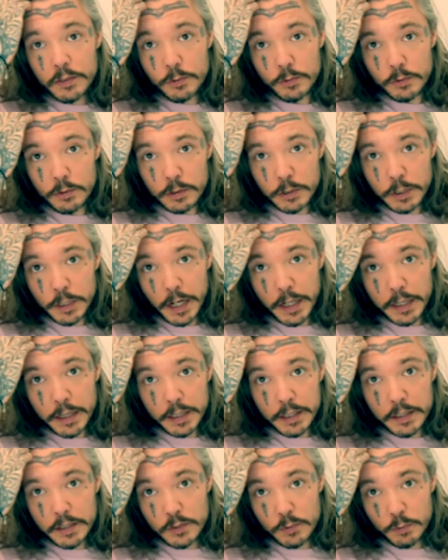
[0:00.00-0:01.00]
for at
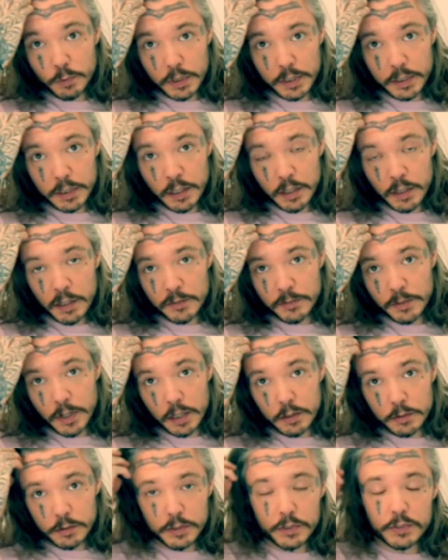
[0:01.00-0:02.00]
least 1.5
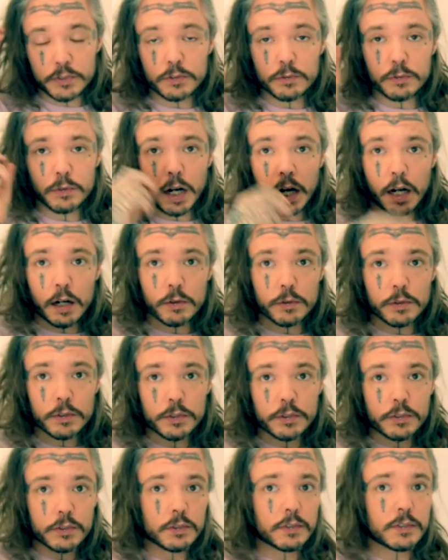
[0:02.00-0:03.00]
hours, 2
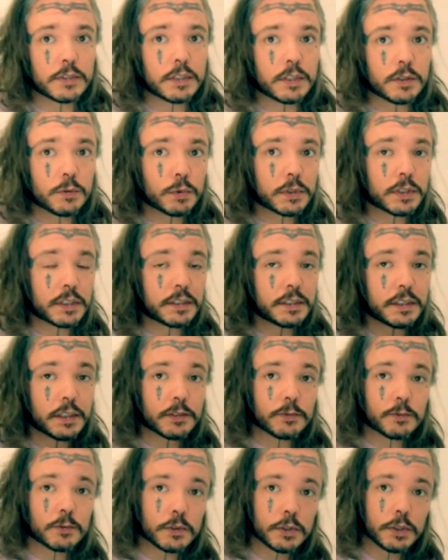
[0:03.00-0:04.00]
hours to see what it
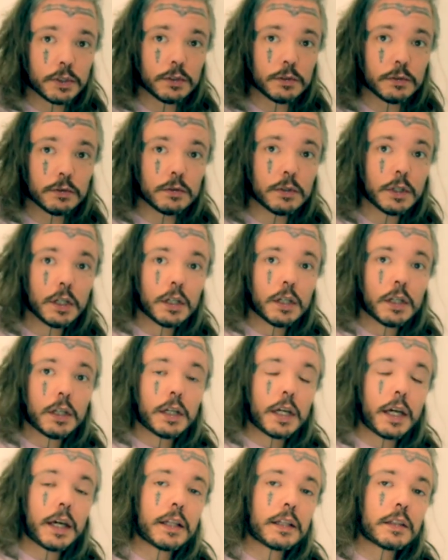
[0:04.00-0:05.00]
did for you,
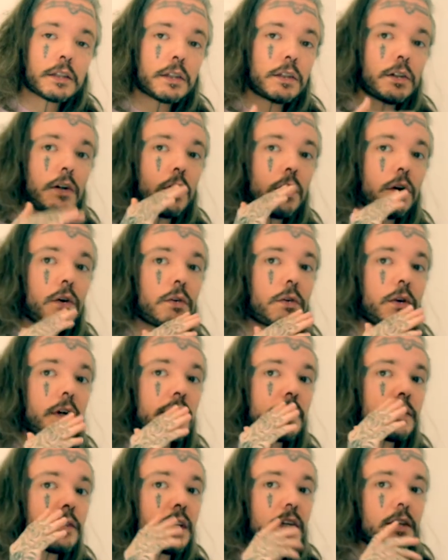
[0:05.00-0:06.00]
and go
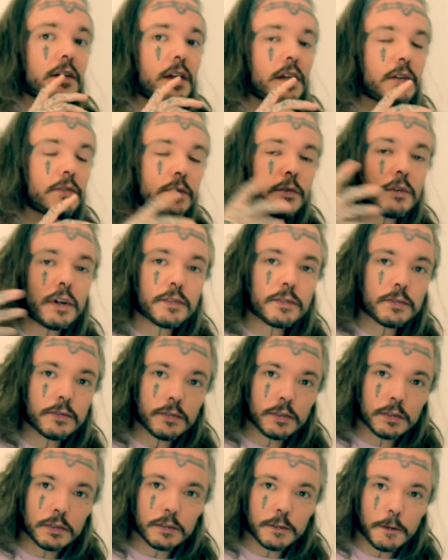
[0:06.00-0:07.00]
if you
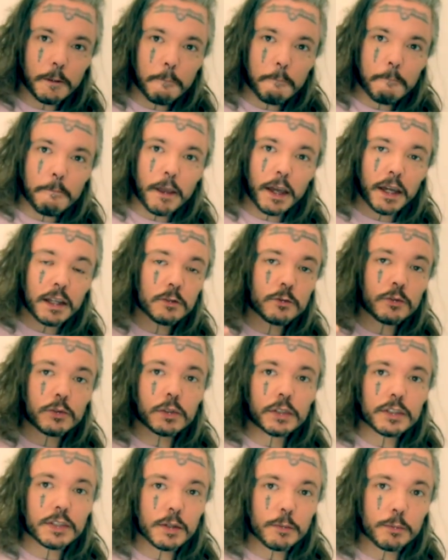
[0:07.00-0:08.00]
have, and for
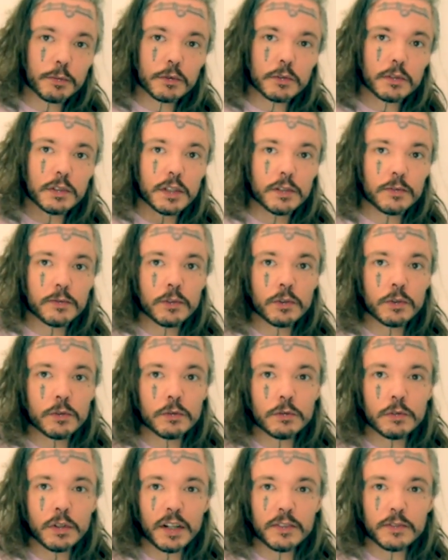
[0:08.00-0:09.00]
example, if
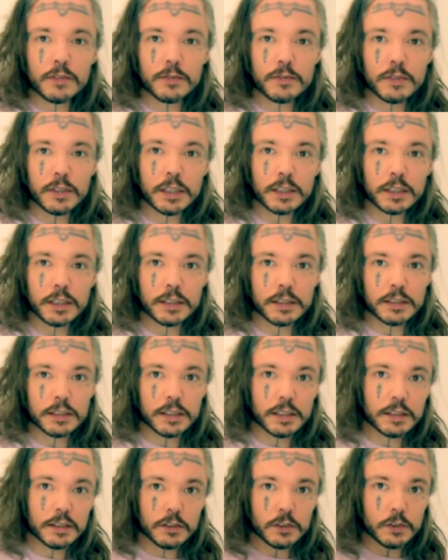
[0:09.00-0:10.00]
you have the feeling that it
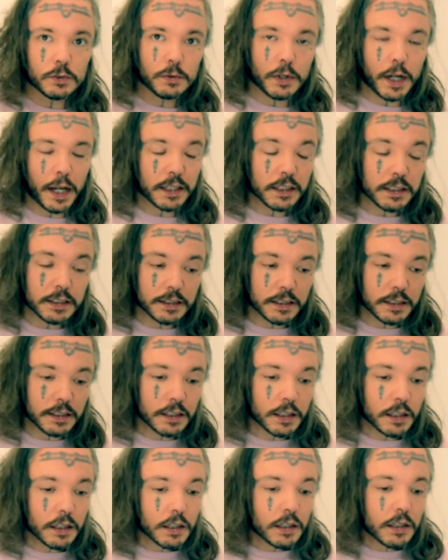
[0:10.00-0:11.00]
didn't do
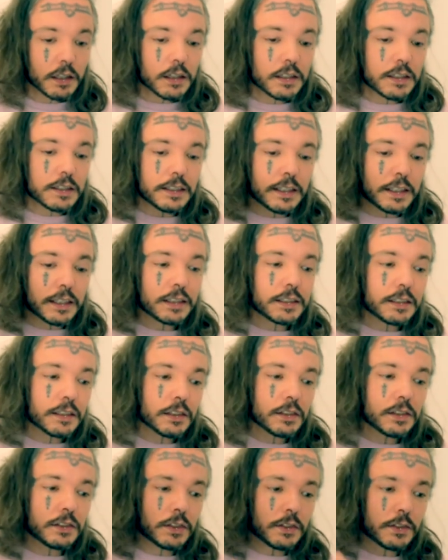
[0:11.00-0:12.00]
anything,
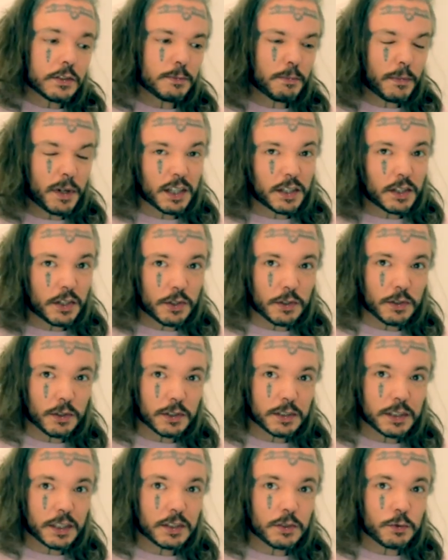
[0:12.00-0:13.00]
then just make
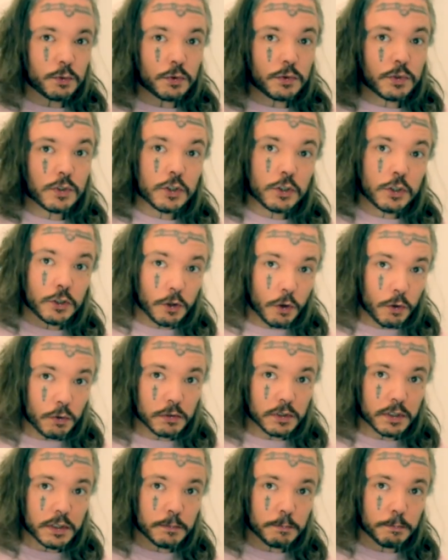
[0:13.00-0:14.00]
sure that you
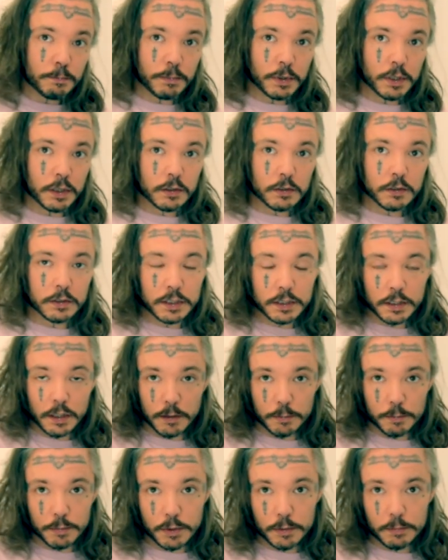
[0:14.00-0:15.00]
slowly build it
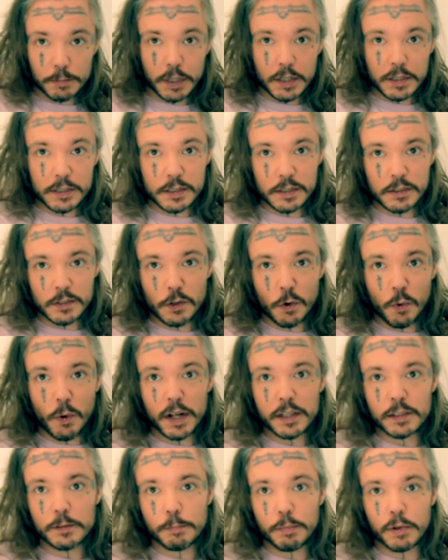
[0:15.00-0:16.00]
up, because it's
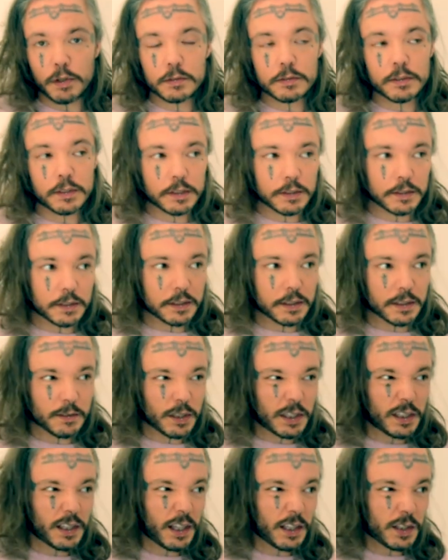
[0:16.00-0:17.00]
quite potent in
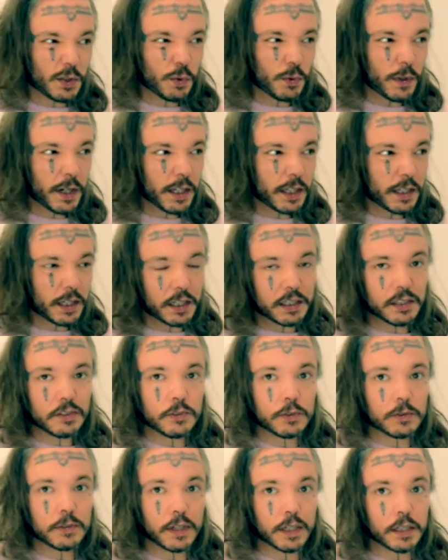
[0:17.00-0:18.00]
a way, and
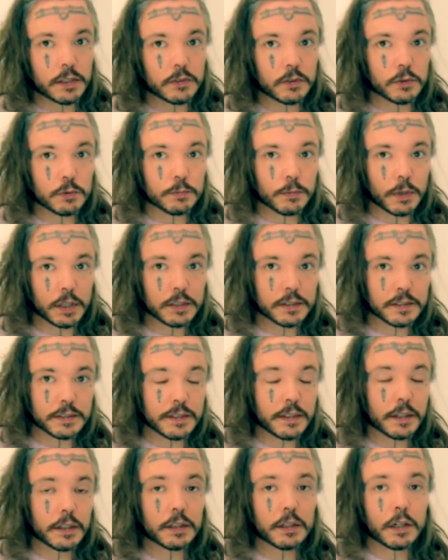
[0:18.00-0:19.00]
if you take too much,
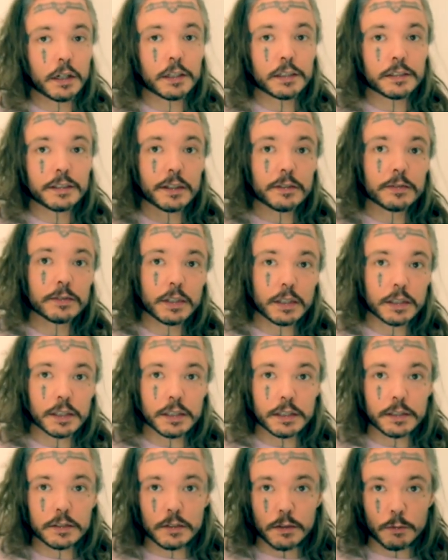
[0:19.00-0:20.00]
there are
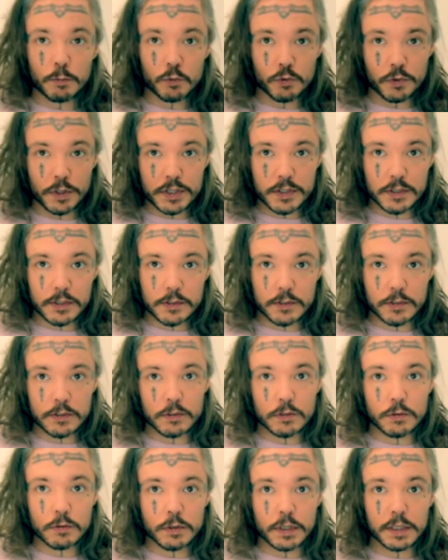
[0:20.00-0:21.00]
definitely some risks
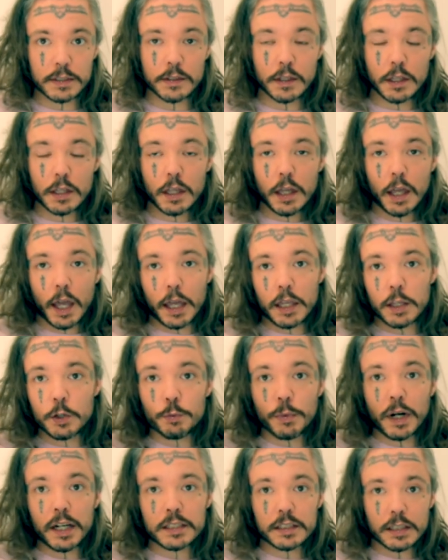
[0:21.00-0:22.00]
to it and you
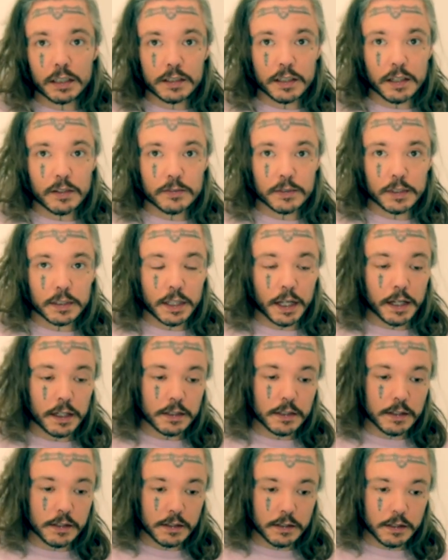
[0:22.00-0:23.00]
might not have the
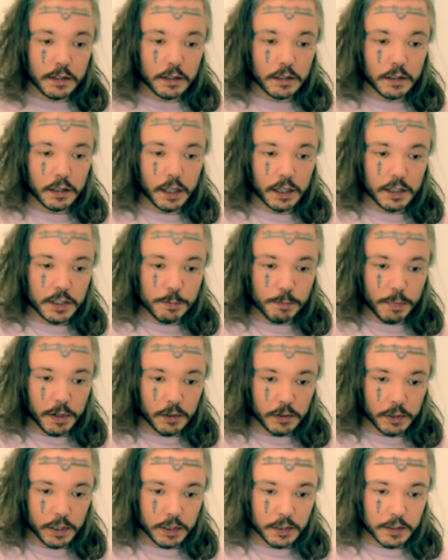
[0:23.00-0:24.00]
nicest
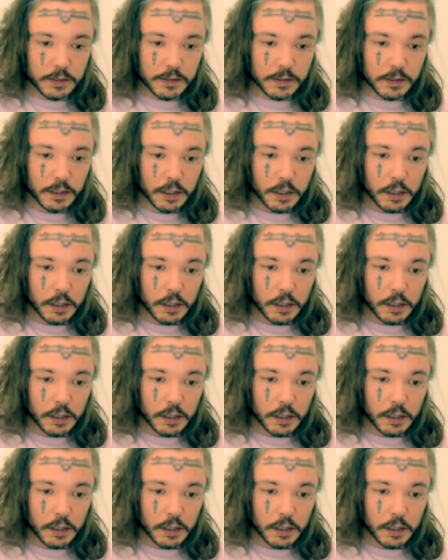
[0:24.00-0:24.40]
experience.